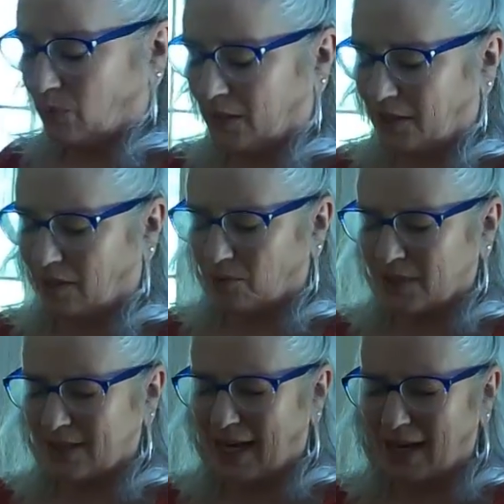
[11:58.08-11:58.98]
what year
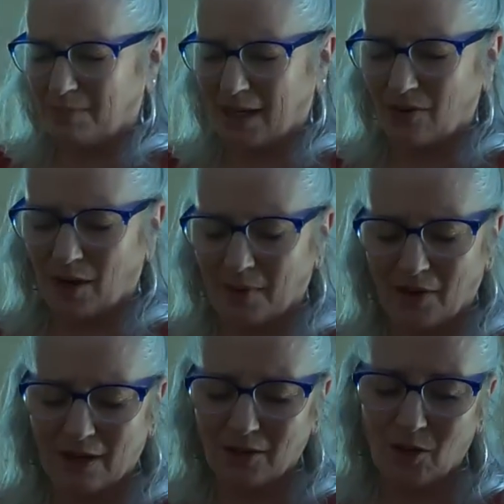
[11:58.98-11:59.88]
was that? My
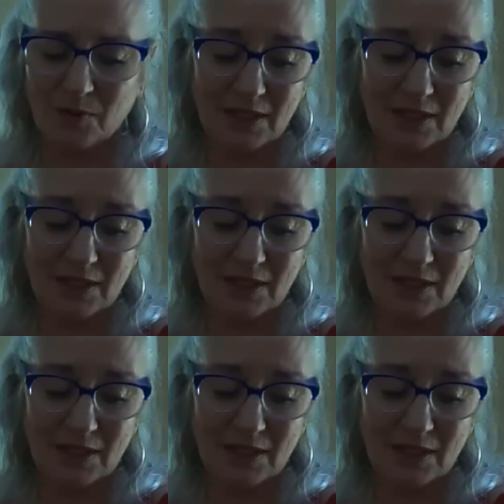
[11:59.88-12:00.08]
grandmother, I don't know.